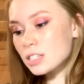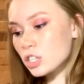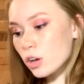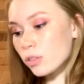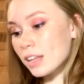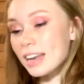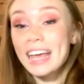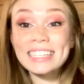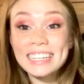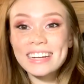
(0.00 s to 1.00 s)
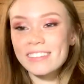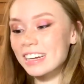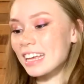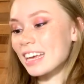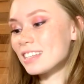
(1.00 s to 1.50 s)
So the next
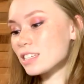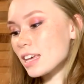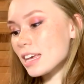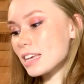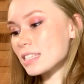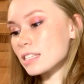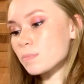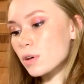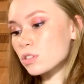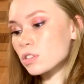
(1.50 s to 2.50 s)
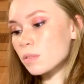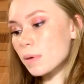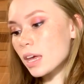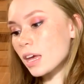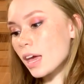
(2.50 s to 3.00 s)
ingredient is supposed to
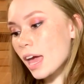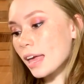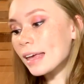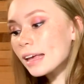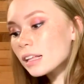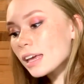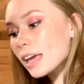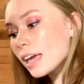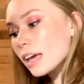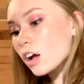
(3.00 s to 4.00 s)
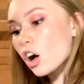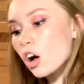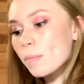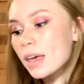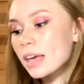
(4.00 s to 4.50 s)
be a healing and
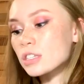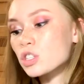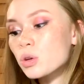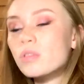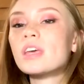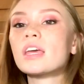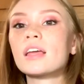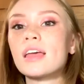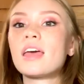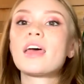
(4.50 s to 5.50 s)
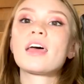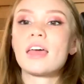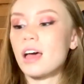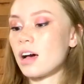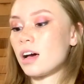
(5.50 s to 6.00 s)
calming and soothing,
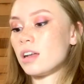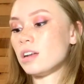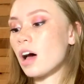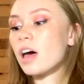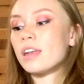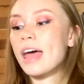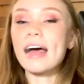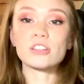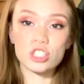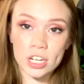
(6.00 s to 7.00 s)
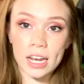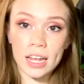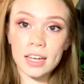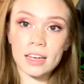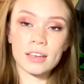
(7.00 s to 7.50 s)
non-allergenic.